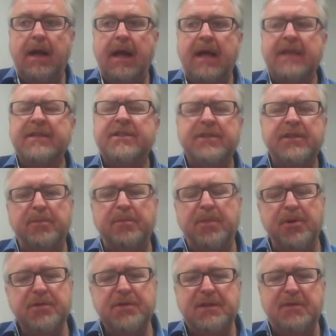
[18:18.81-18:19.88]
I still
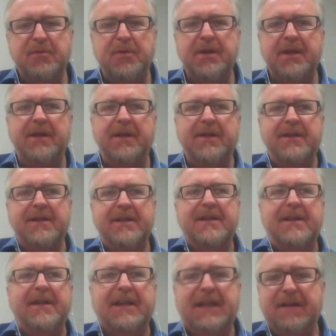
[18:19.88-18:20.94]
personally want to
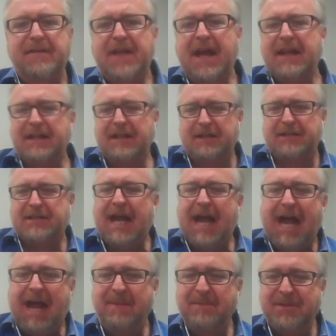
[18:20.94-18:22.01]
give that a little
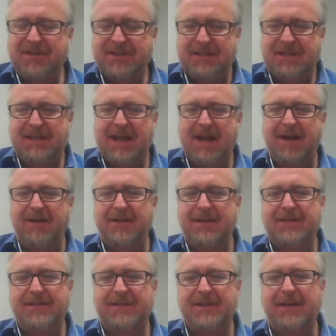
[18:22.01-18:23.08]
time to see how
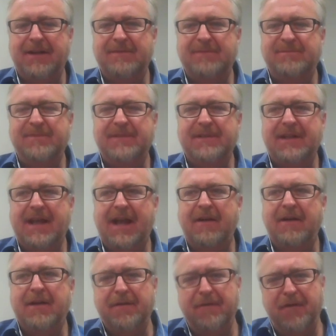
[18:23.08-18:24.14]
it
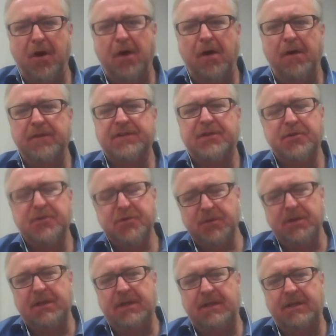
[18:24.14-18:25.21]
evolves and is
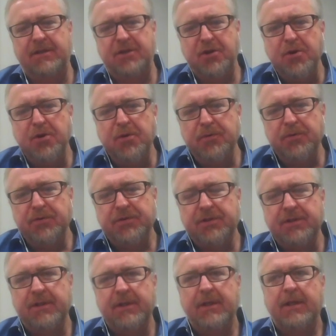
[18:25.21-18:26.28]
really used
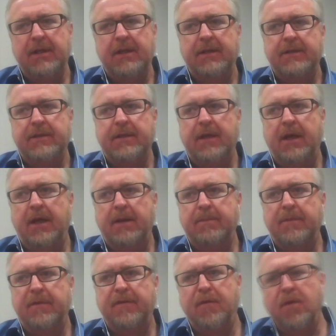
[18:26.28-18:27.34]

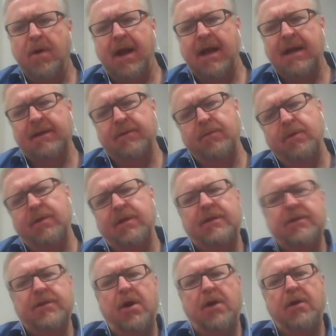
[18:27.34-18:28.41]
before I can really
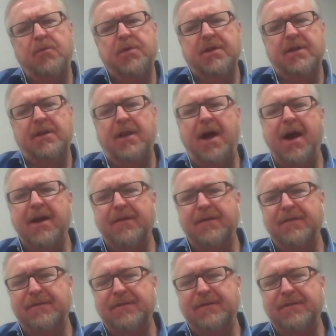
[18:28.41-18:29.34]
talk with a lot of